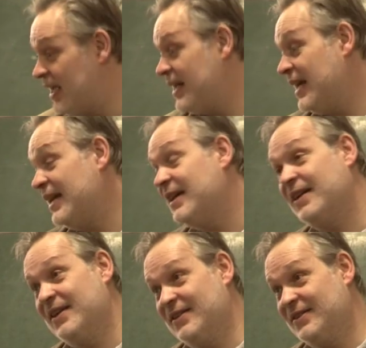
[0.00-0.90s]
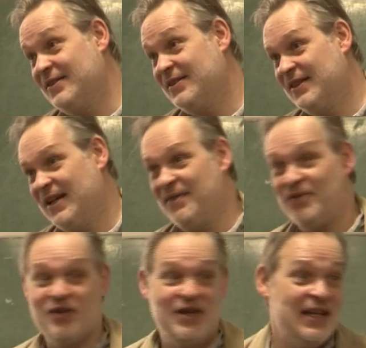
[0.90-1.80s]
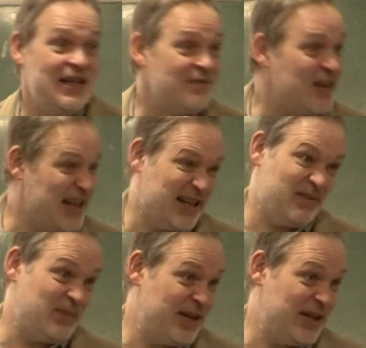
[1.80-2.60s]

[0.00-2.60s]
In England, if you leave a little